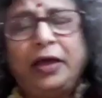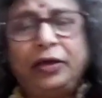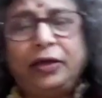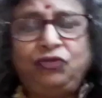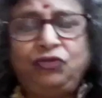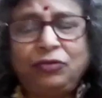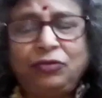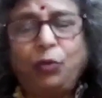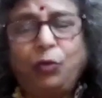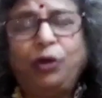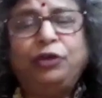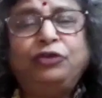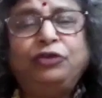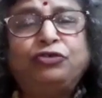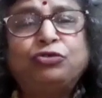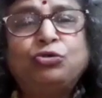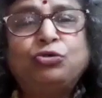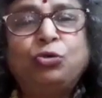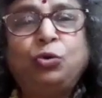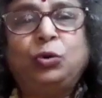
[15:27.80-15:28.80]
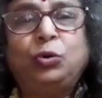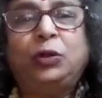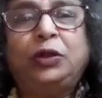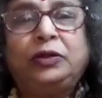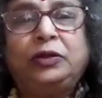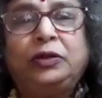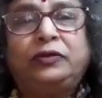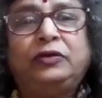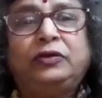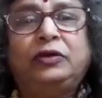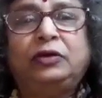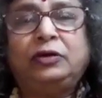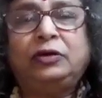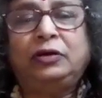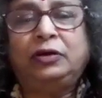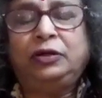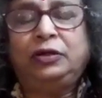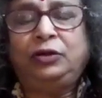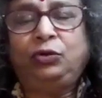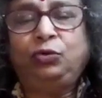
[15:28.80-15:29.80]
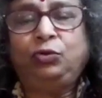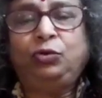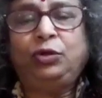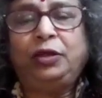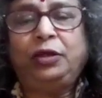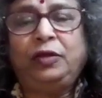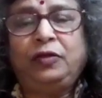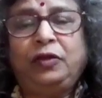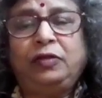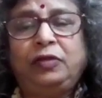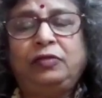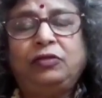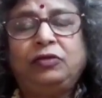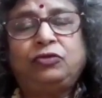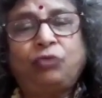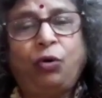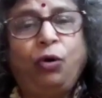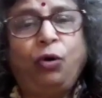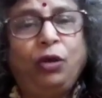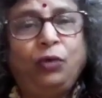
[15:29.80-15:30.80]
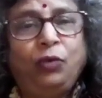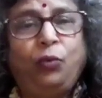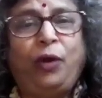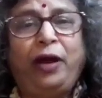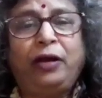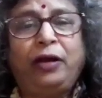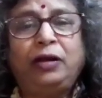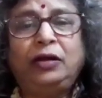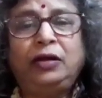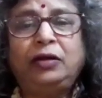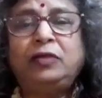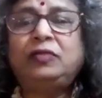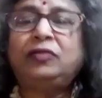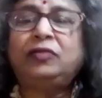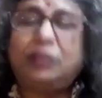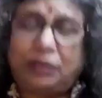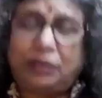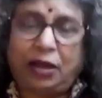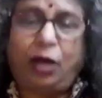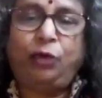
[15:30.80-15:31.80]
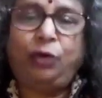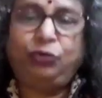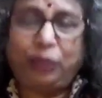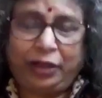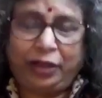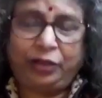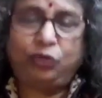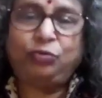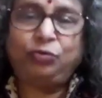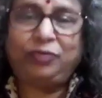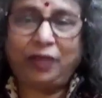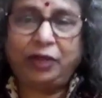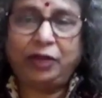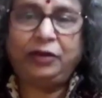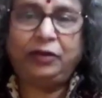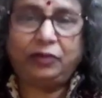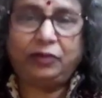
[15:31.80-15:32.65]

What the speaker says: I just wanted to know that, you know, is it all wireless and now, like you said,